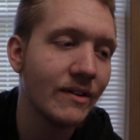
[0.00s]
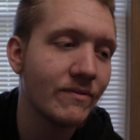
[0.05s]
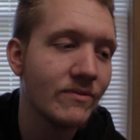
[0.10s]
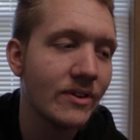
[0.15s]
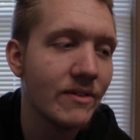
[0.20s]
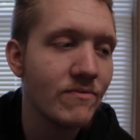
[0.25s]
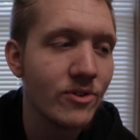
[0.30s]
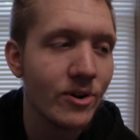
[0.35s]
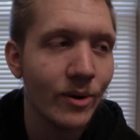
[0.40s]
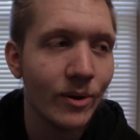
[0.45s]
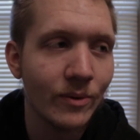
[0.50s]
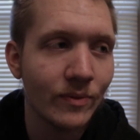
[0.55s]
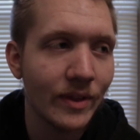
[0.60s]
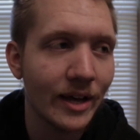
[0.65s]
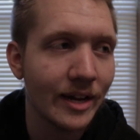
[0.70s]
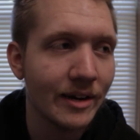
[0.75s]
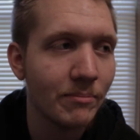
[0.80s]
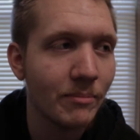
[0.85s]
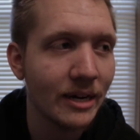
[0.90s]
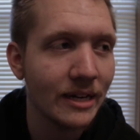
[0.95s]
never heard
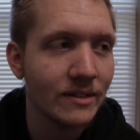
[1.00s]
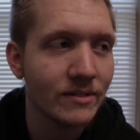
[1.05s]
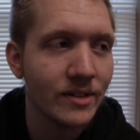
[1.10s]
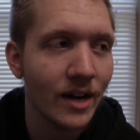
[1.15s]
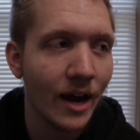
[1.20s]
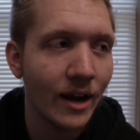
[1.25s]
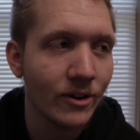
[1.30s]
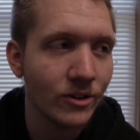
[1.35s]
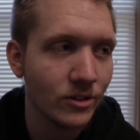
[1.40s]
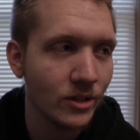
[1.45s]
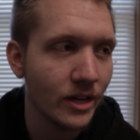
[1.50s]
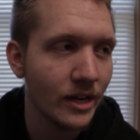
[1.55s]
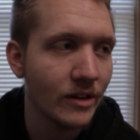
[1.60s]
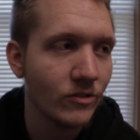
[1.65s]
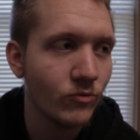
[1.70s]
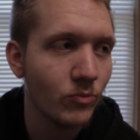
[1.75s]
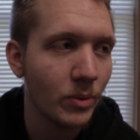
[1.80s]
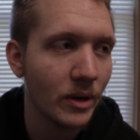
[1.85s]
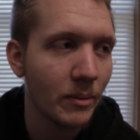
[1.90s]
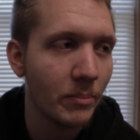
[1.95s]
that in my entire
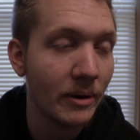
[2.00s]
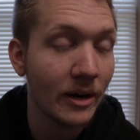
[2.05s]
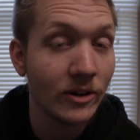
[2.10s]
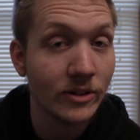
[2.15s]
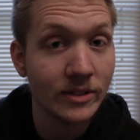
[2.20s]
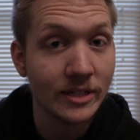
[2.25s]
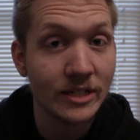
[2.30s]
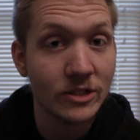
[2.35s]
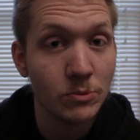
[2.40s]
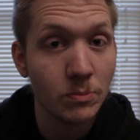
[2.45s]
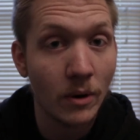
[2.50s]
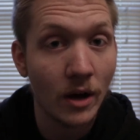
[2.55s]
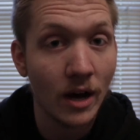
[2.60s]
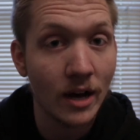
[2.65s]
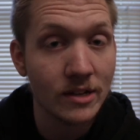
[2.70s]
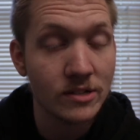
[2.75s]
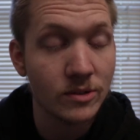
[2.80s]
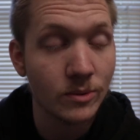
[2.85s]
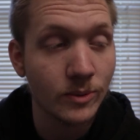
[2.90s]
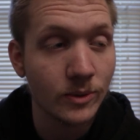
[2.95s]
life, but apparently it's
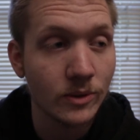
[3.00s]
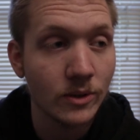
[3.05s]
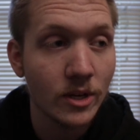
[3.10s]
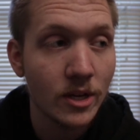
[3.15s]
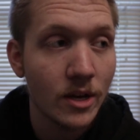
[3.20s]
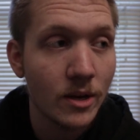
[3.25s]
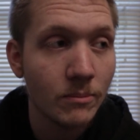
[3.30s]
possible.